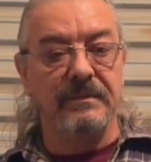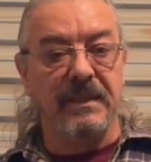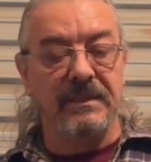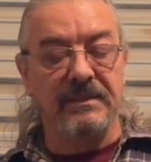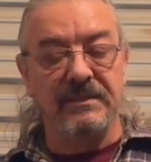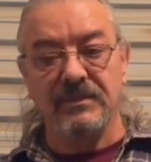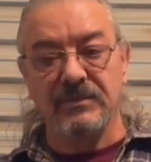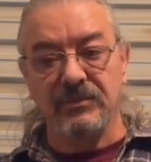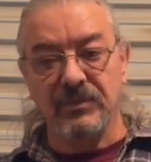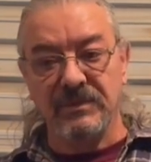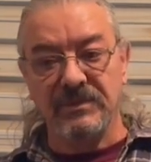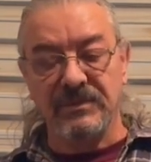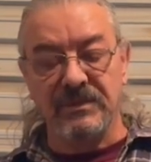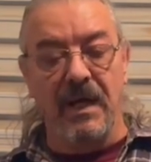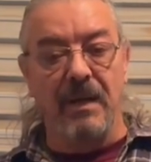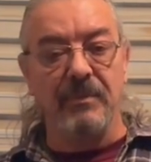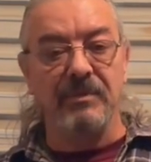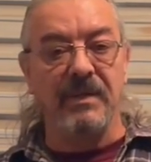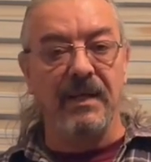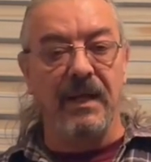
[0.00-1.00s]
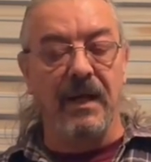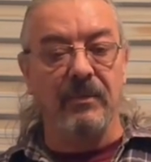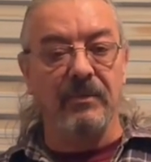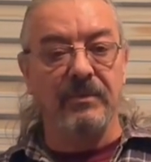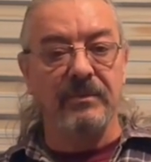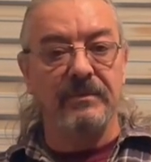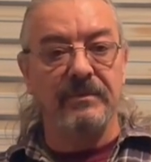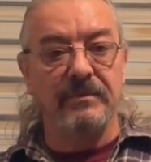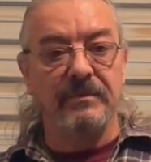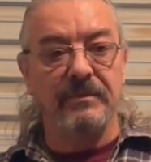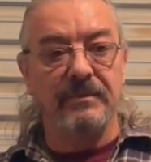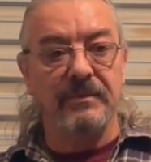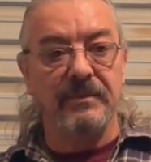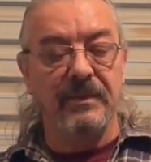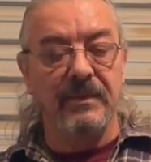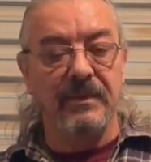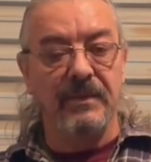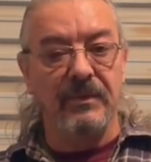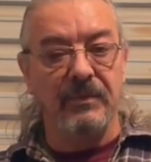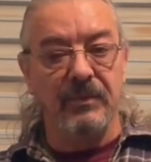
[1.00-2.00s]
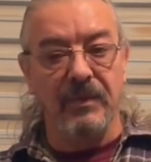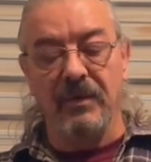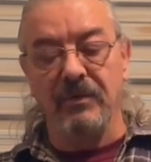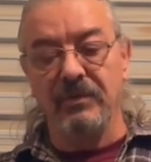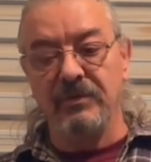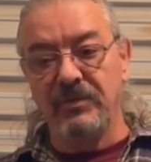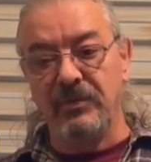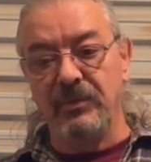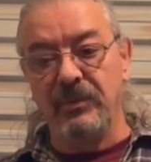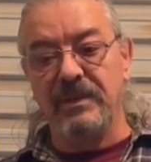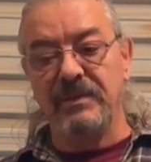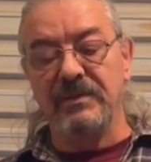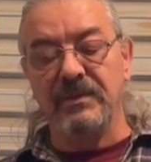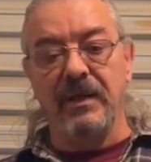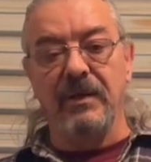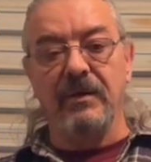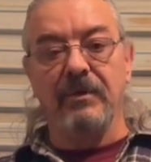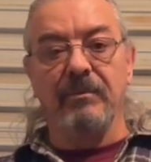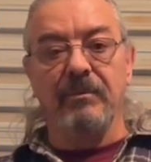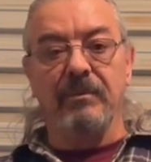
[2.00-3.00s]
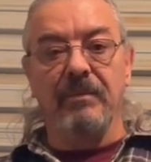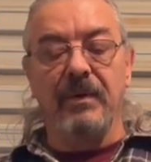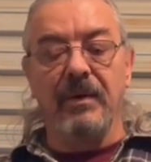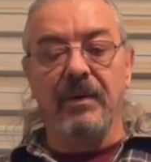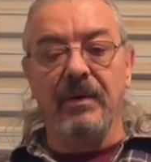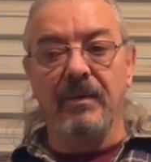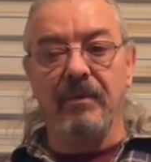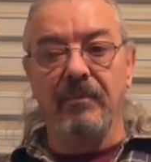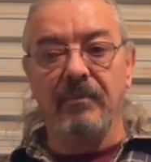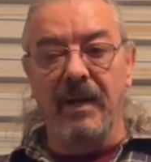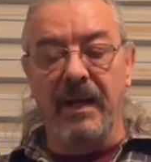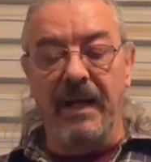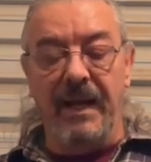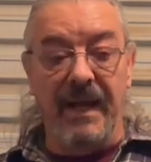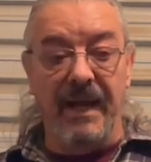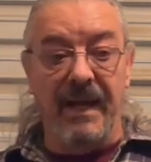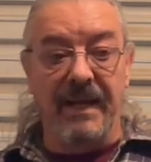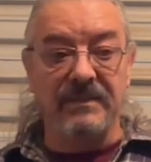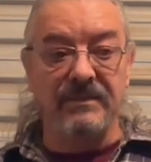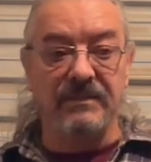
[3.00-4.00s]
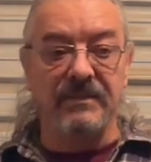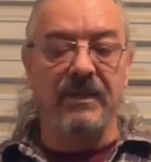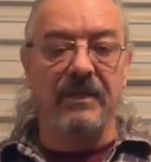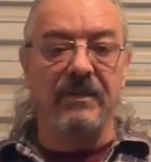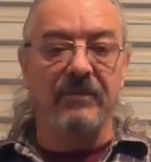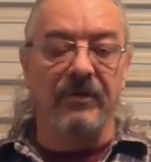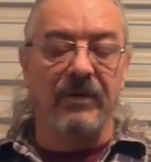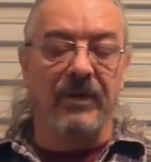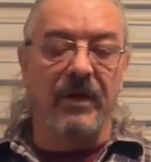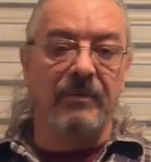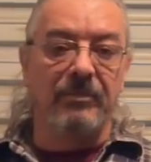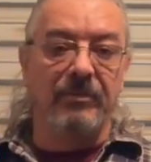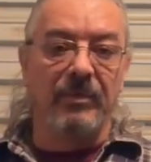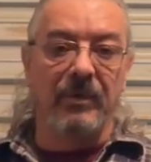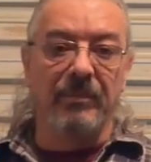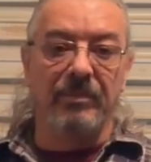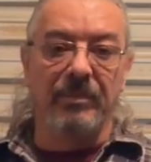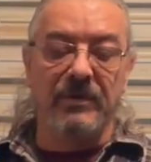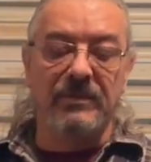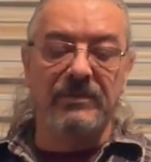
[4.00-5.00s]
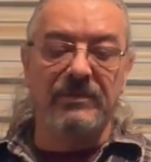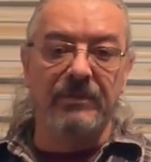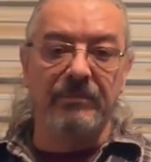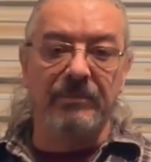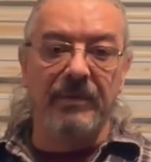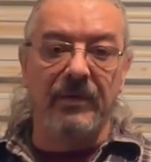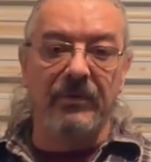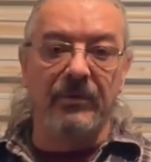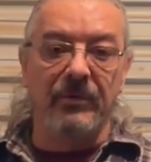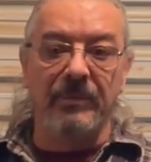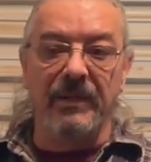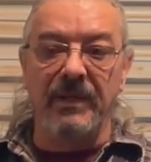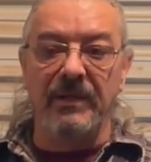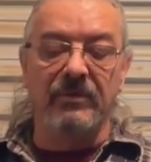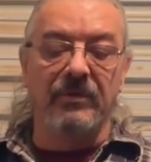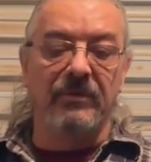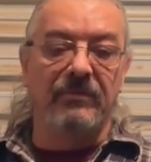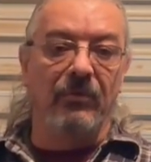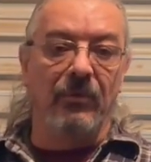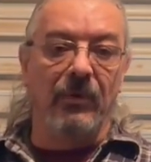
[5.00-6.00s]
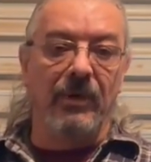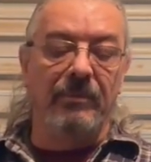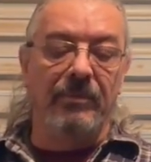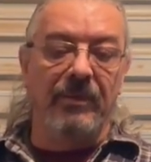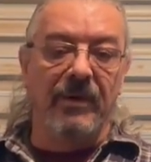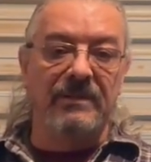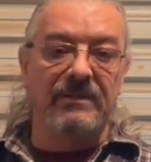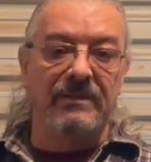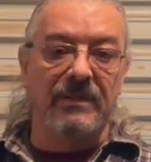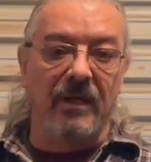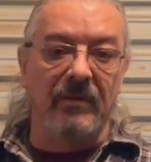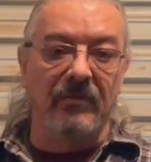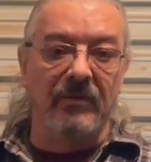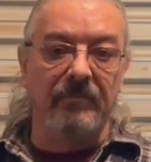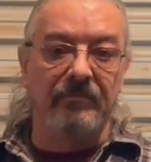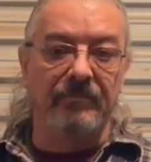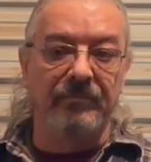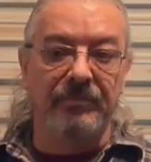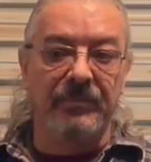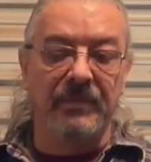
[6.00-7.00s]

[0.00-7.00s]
I said, so it stops now. Well, 2 weeks later, my ex forgot to put her purse in the bedroom, and he took $40 out of it.